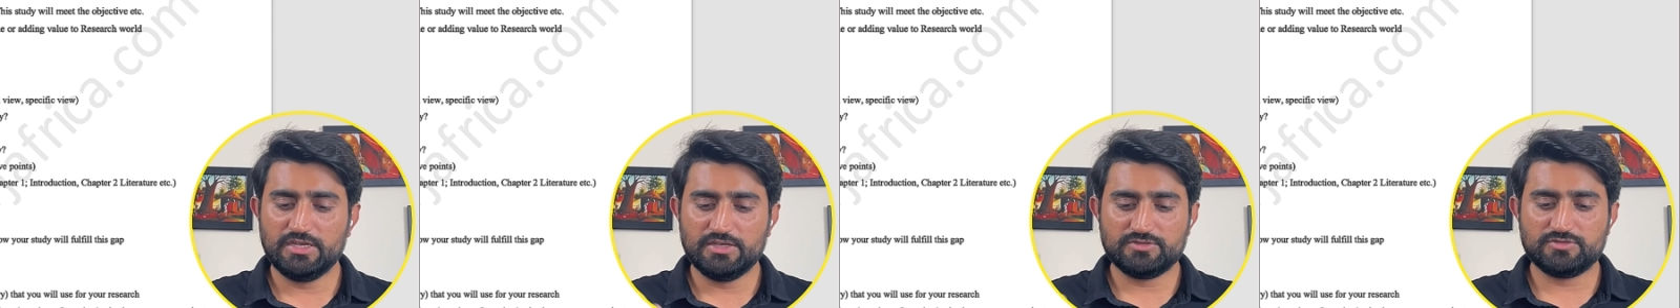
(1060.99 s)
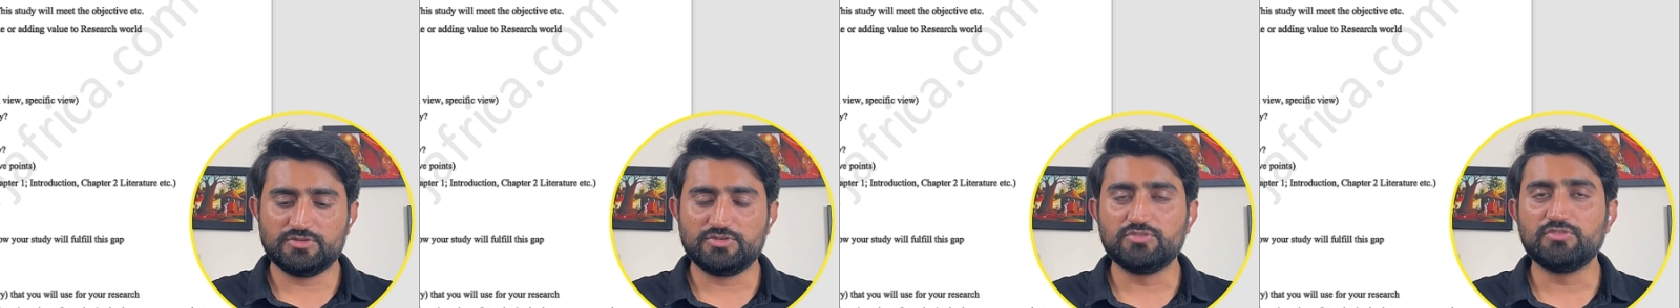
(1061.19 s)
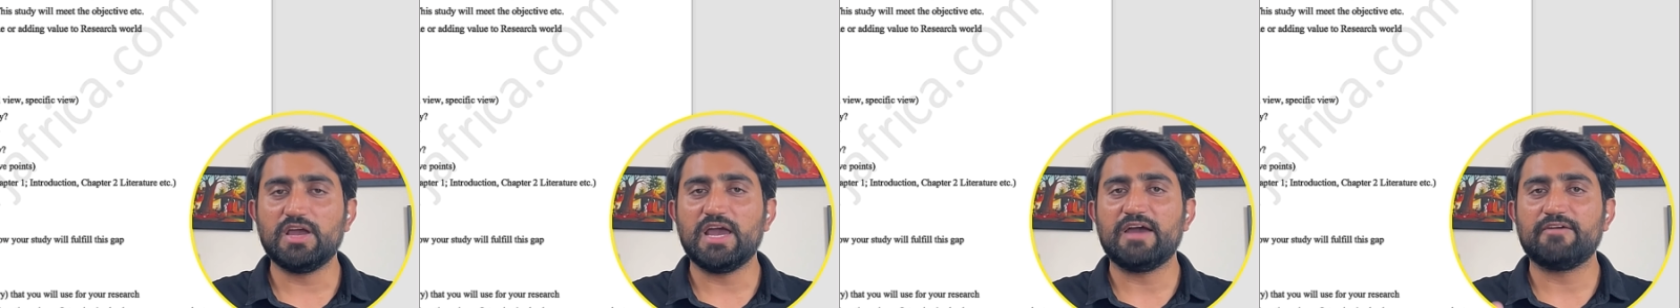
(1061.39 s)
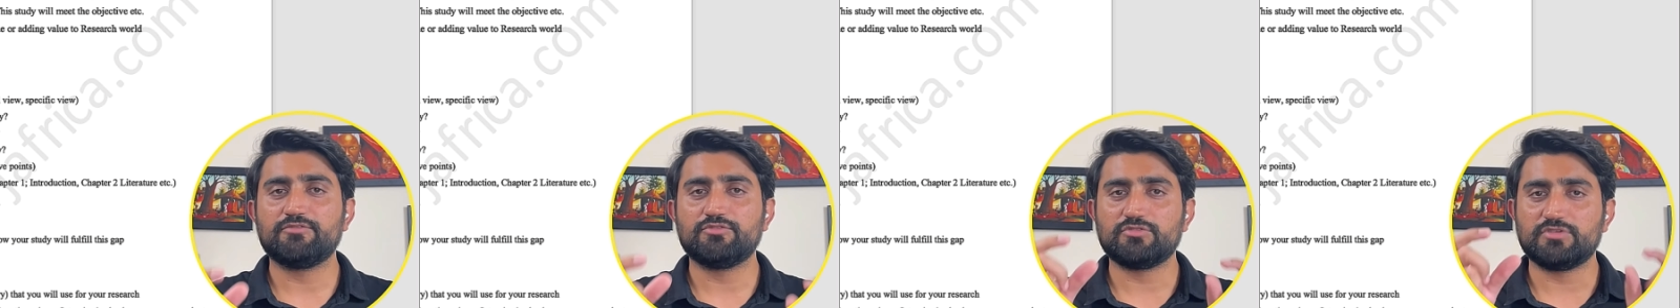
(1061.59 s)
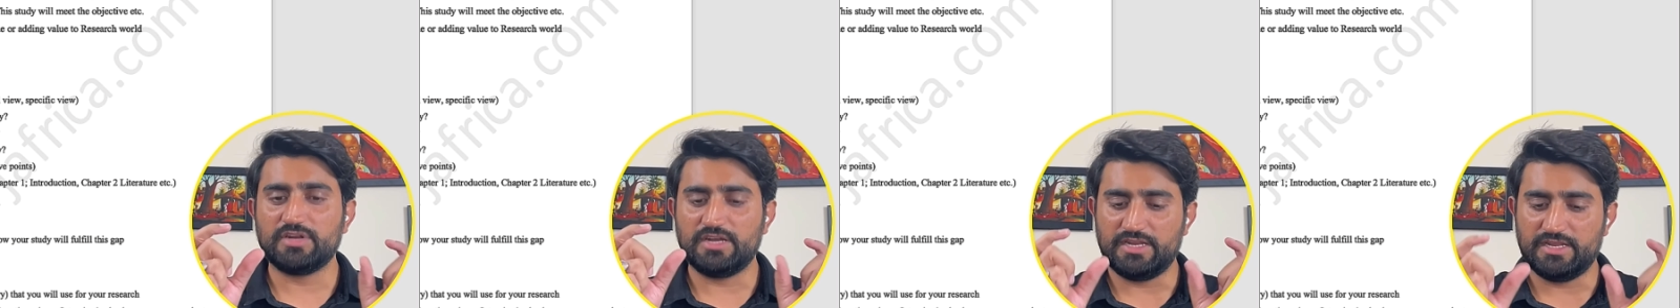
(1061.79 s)
So you have
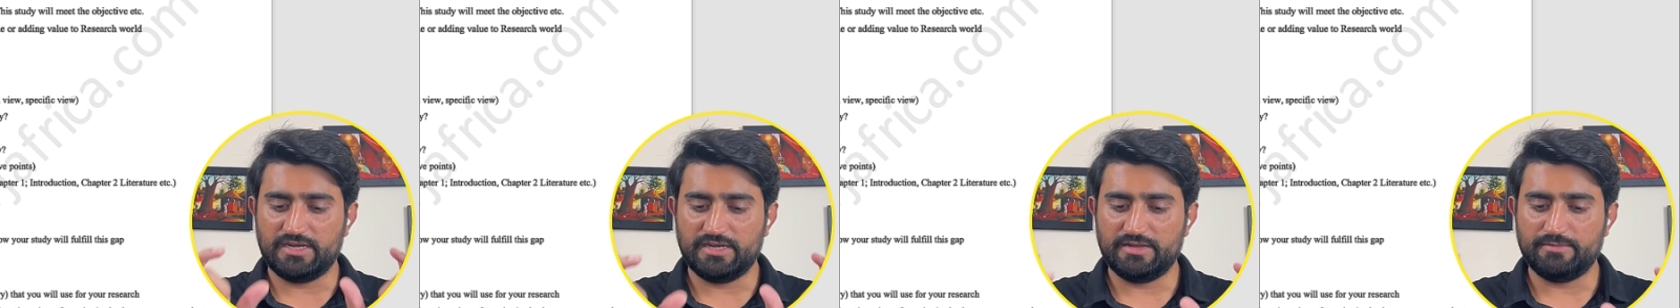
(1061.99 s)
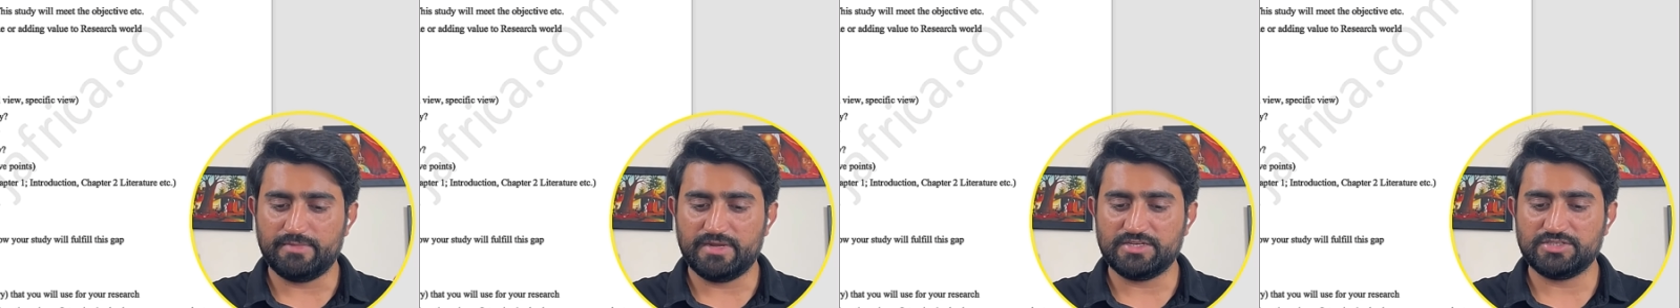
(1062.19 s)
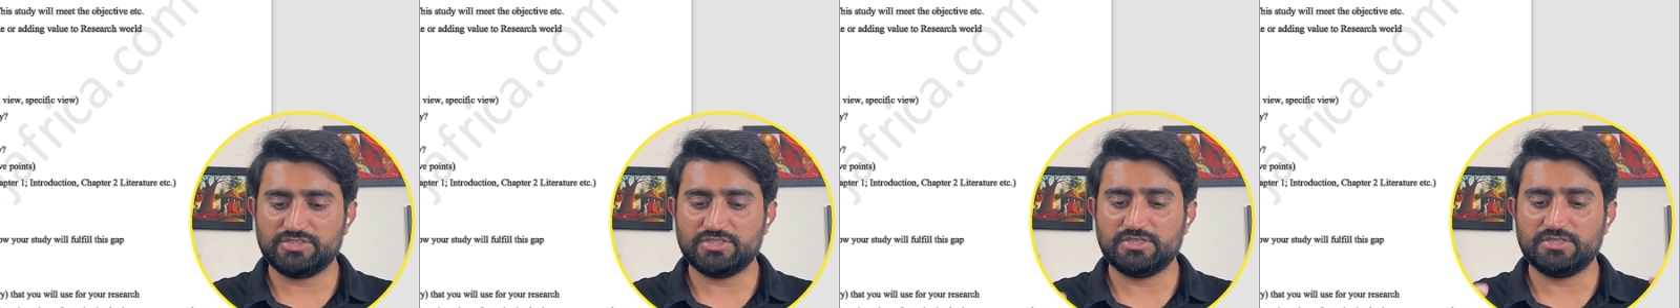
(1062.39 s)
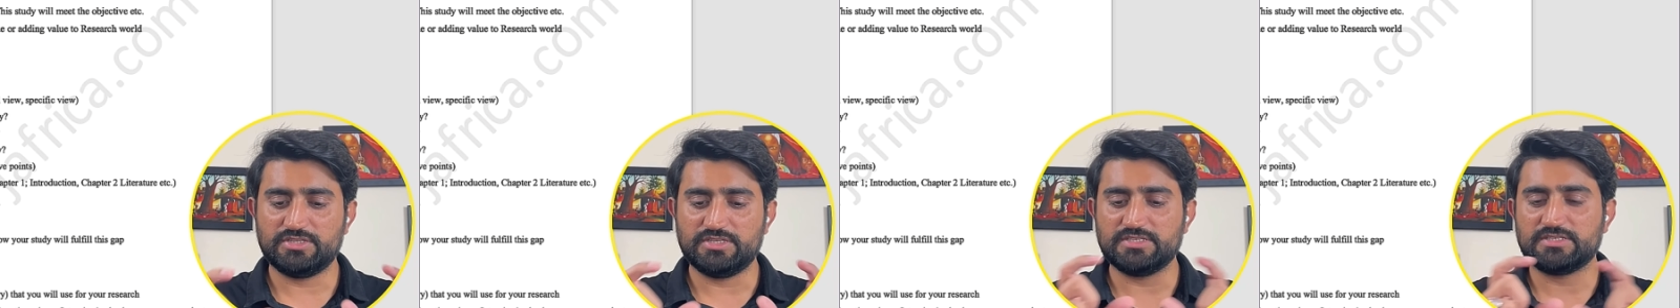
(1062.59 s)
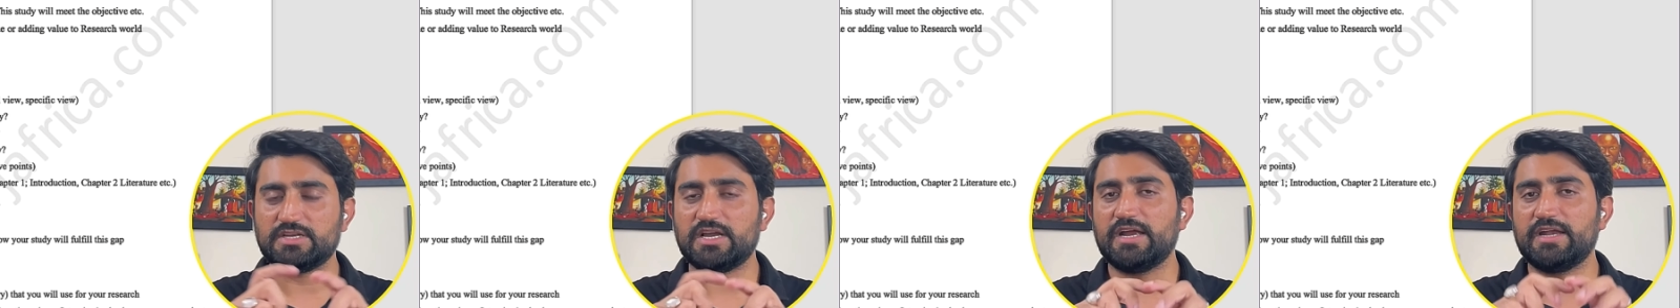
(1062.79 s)
to clearly mention
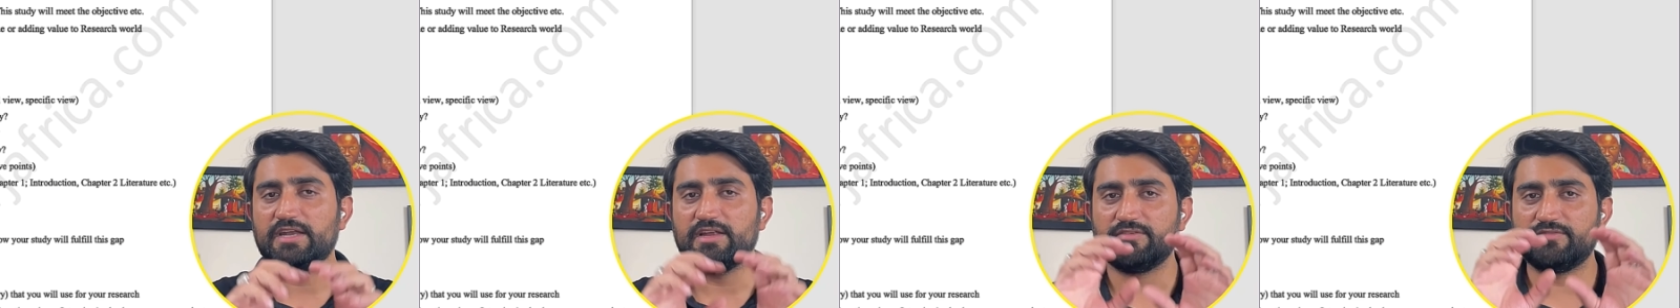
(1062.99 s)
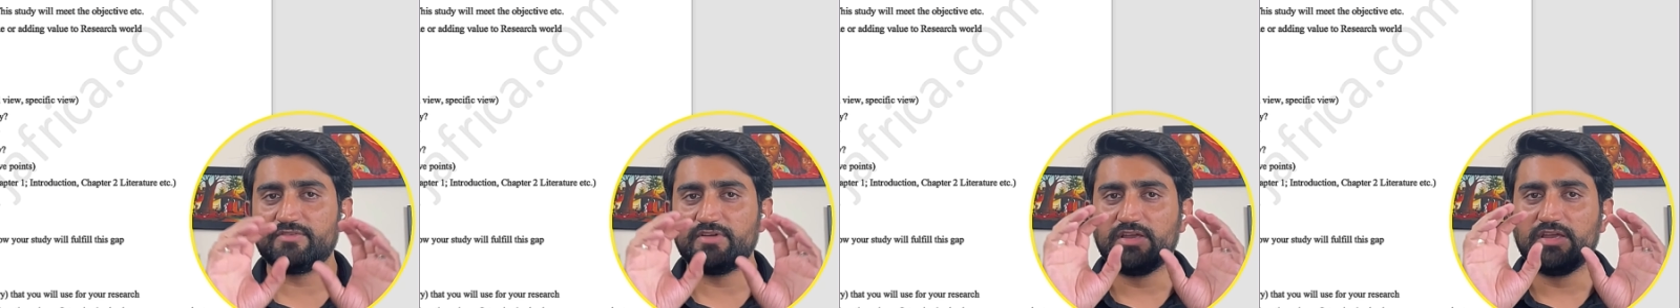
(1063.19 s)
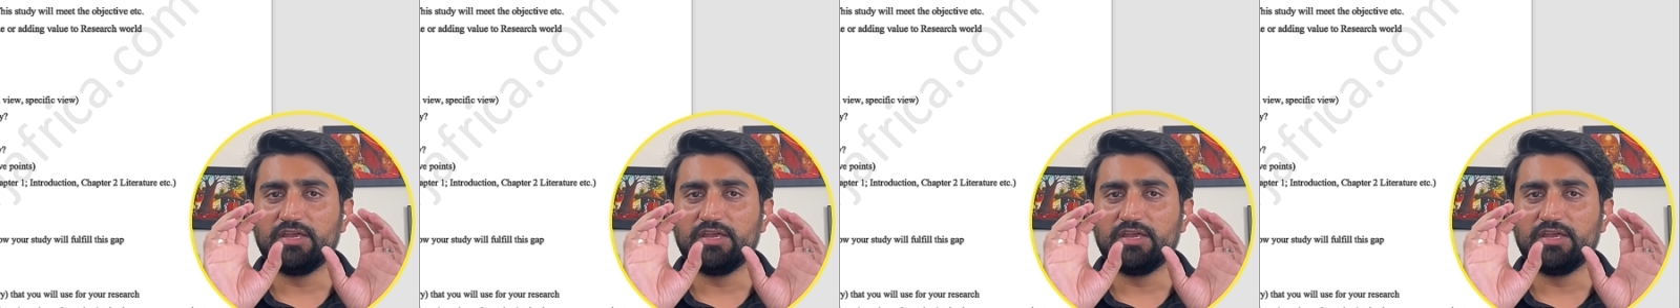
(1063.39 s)
this kind of,